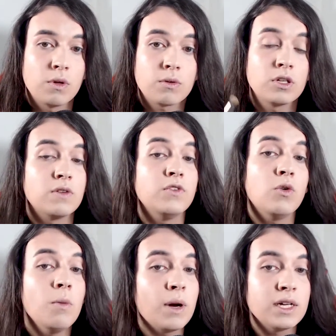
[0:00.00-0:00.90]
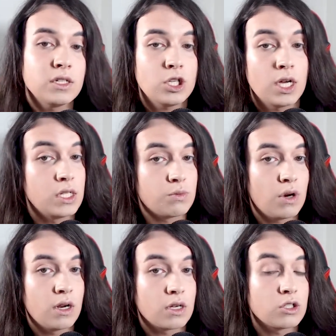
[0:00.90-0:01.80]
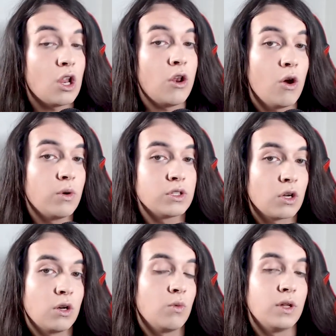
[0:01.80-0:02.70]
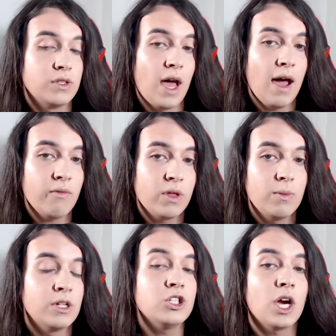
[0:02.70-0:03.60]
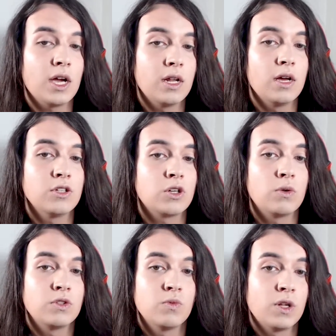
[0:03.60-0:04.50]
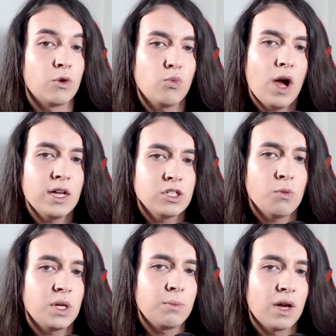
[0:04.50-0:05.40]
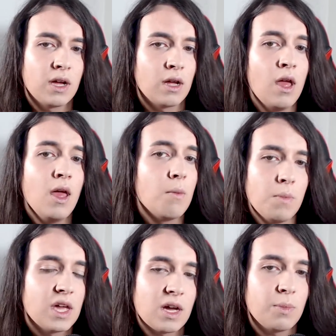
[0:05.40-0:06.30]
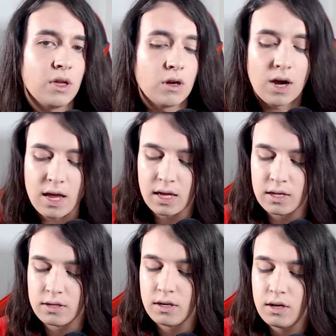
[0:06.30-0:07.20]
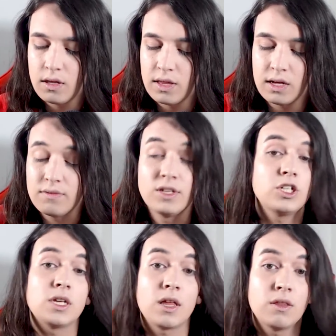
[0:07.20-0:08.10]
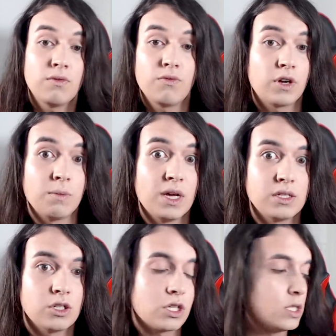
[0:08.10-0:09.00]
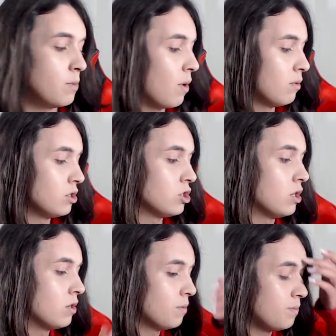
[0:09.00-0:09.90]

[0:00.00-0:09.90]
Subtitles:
Because if no one buys the Chinese products, no one's going to want to have them. And China is going to wonder, why is nobody buying makeup here? And they'll eventually get the freaking message, because they probably should.